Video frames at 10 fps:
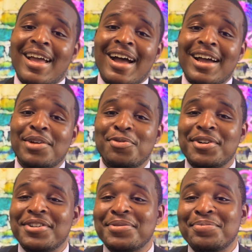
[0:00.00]
I am one
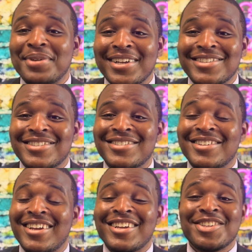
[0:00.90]
of the best
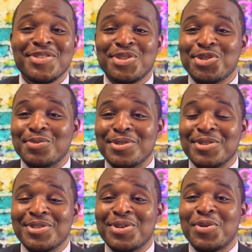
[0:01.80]

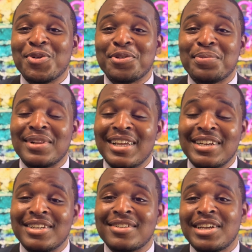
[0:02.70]
YouTubers on the planet